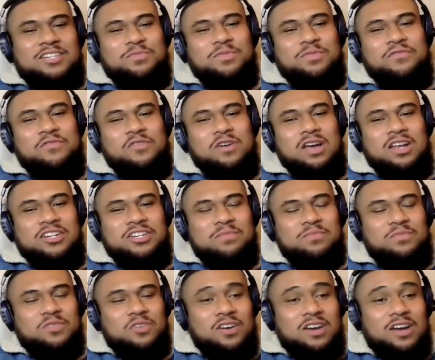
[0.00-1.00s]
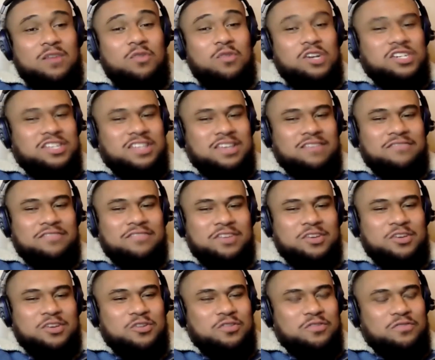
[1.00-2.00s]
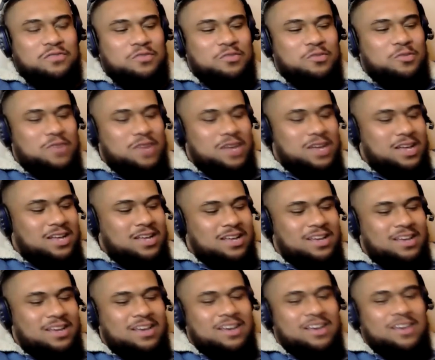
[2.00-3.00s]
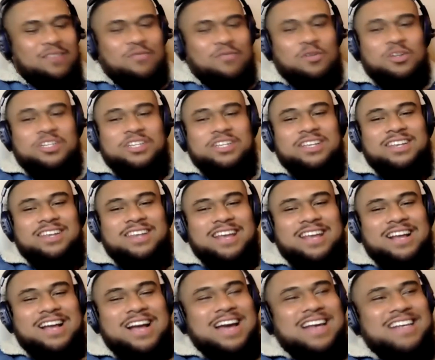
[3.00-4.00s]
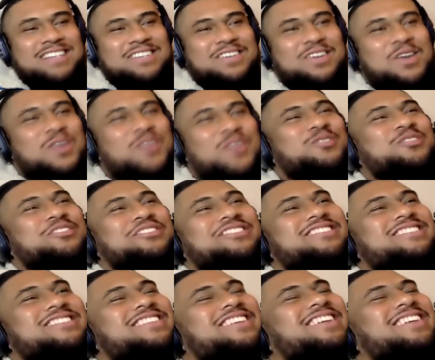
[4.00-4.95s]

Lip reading: before I jumped on, I watched that video of you roasting that guy's nose.